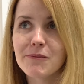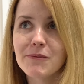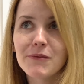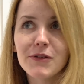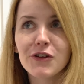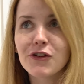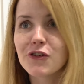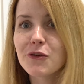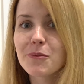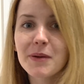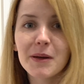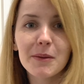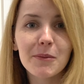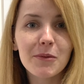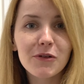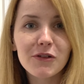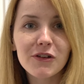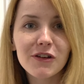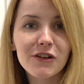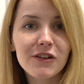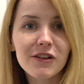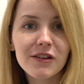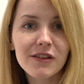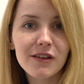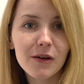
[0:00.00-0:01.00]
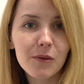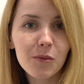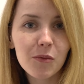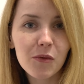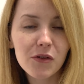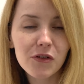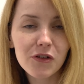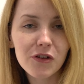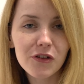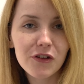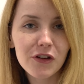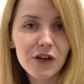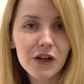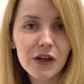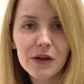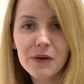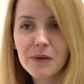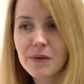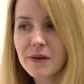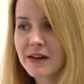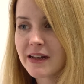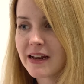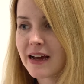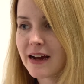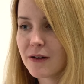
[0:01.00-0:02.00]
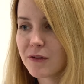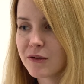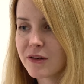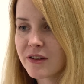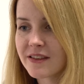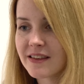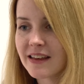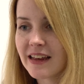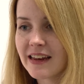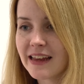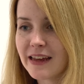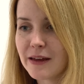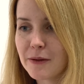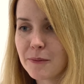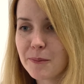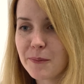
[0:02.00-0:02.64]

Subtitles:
should be able to decide what to do and how to sell it.